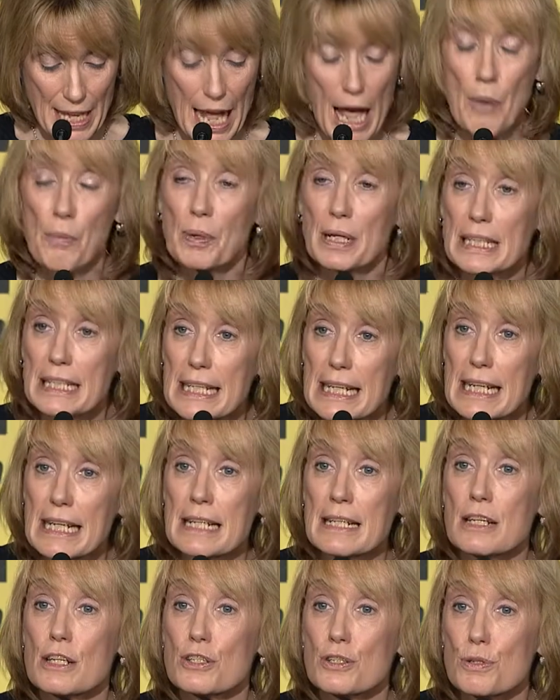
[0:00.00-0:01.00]
And we
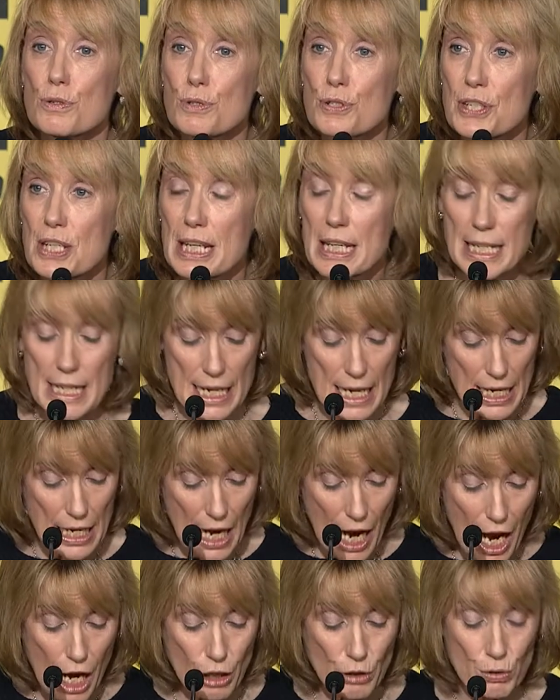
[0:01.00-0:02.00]
need to see
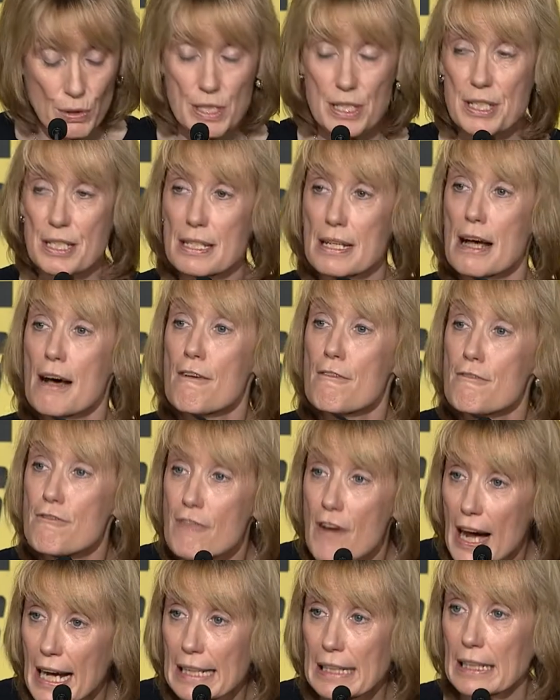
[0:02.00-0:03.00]
Congress
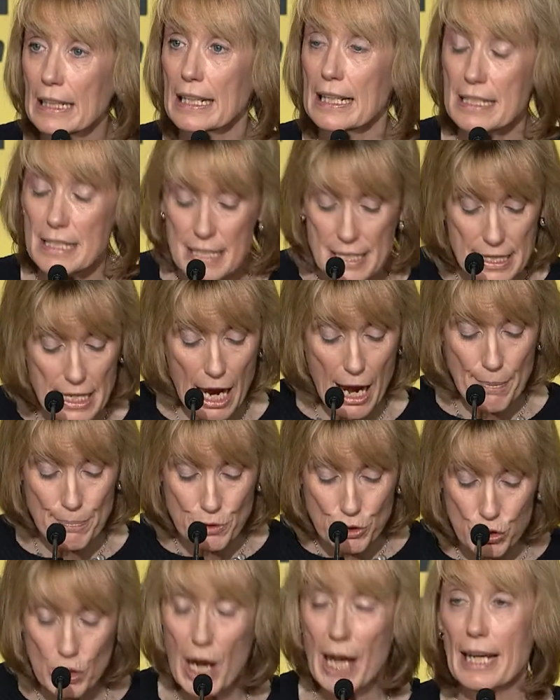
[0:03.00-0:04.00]
finally stop
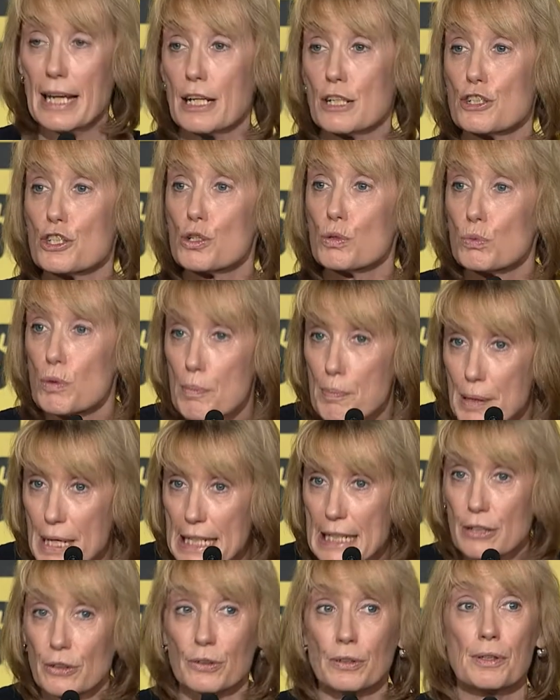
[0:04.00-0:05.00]
trying to
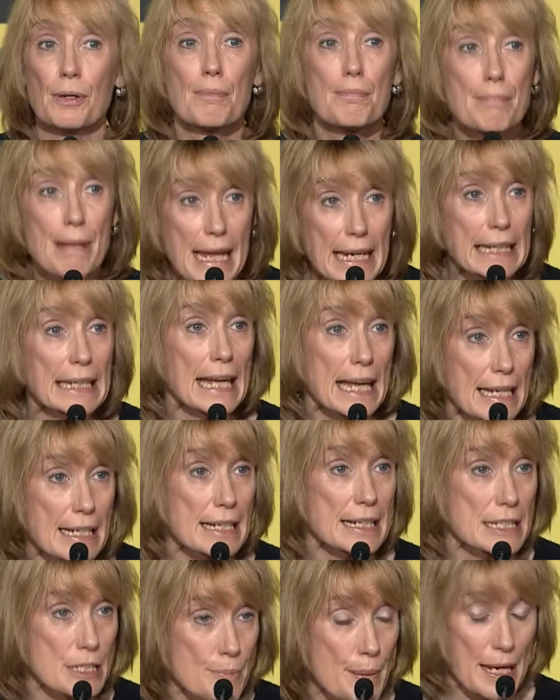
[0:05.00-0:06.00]
repeal Medicaid
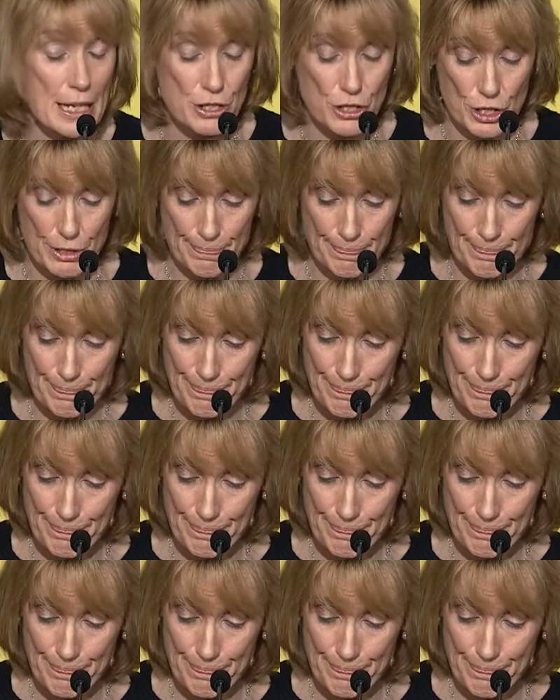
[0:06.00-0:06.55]
expansion.